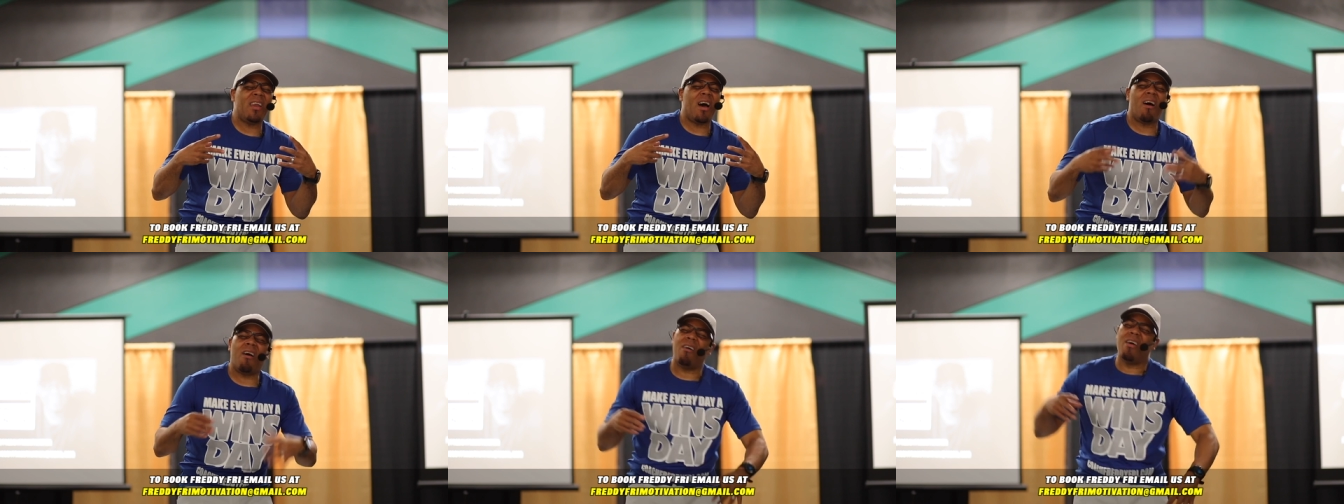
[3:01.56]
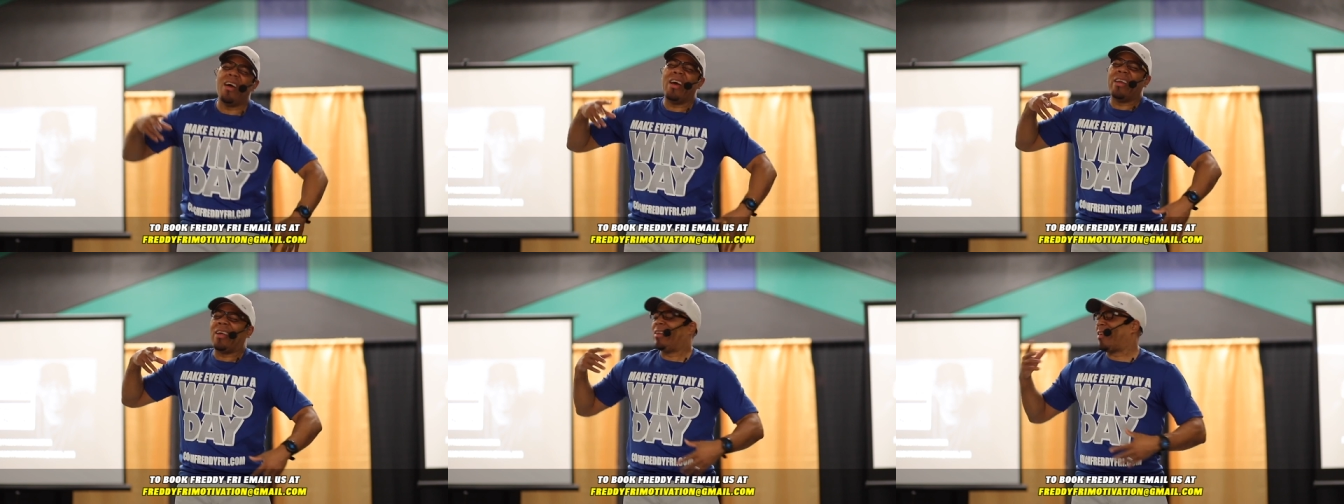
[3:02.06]
at all."
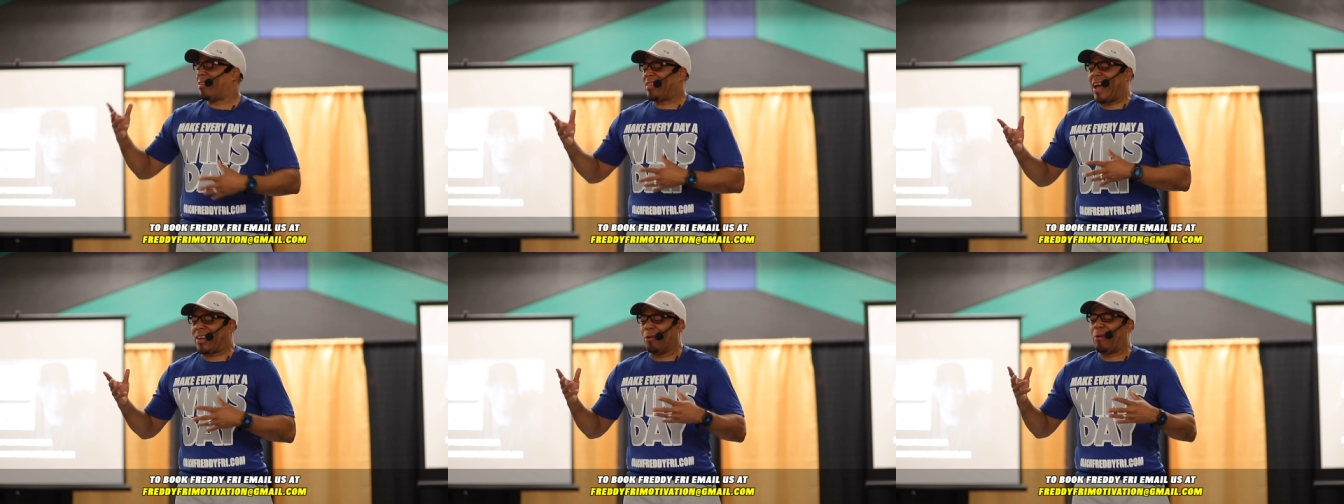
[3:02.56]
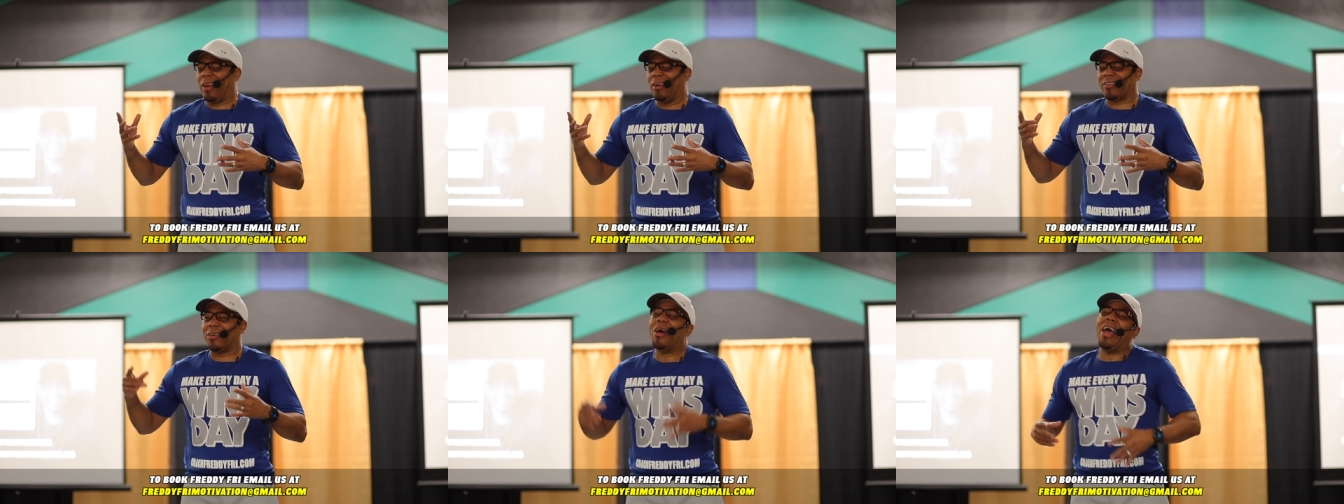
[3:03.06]
This is exactly where I
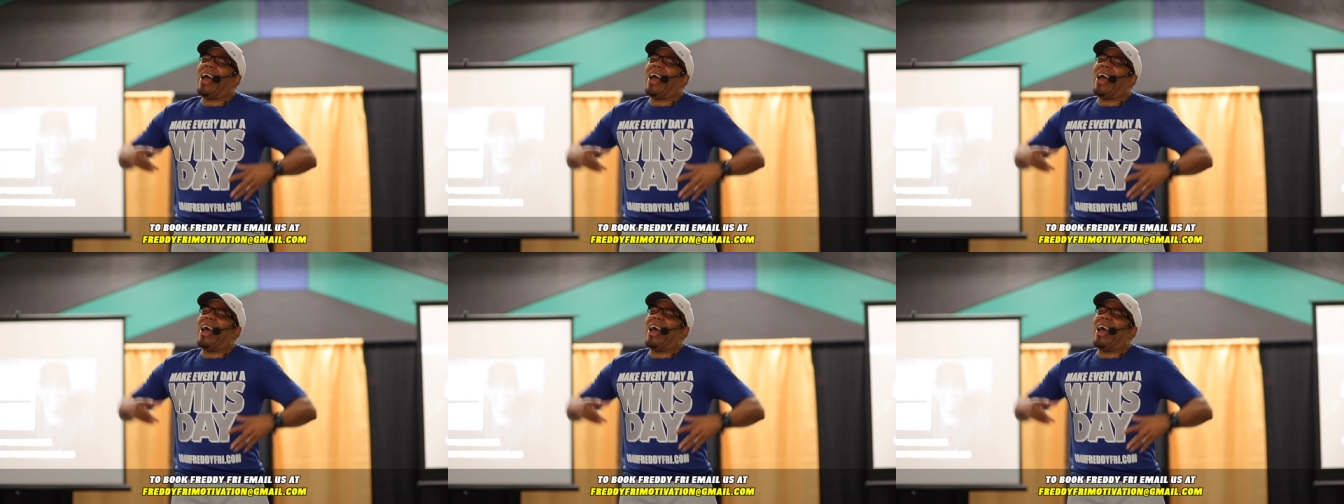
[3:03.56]
look to.